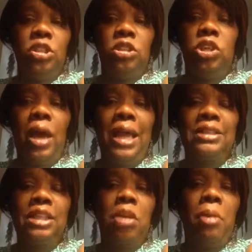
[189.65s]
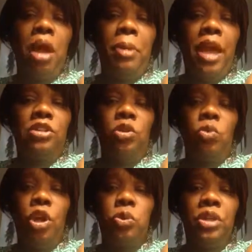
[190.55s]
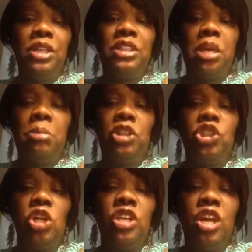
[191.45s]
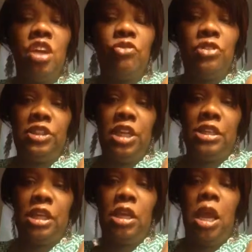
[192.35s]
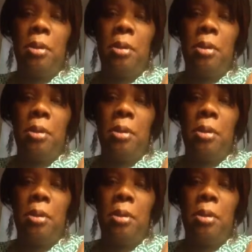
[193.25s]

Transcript: So I stand on my pastor's words when he tell me in church every Sunday.